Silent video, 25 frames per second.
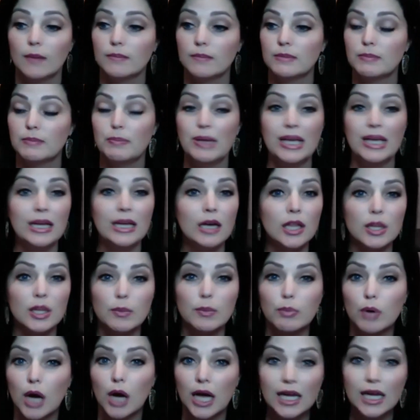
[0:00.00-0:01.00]
being on the
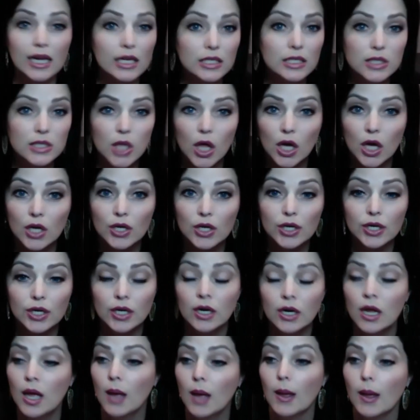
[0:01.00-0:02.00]
product longer,
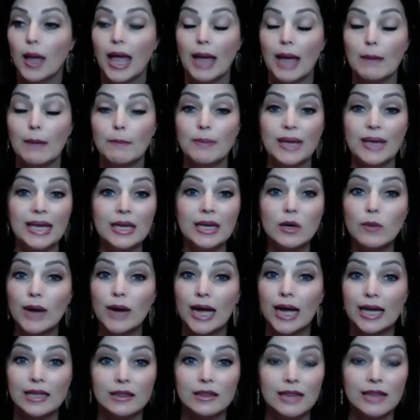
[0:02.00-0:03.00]
being
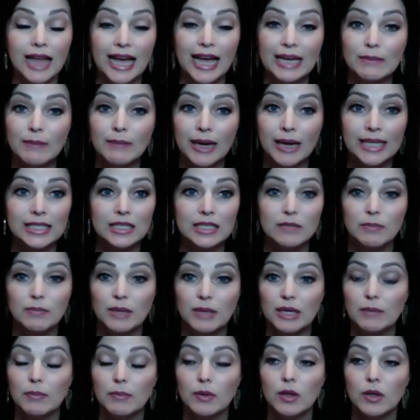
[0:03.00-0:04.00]
around like-minded
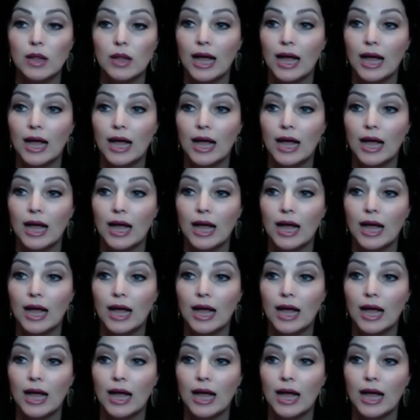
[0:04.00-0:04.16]
people.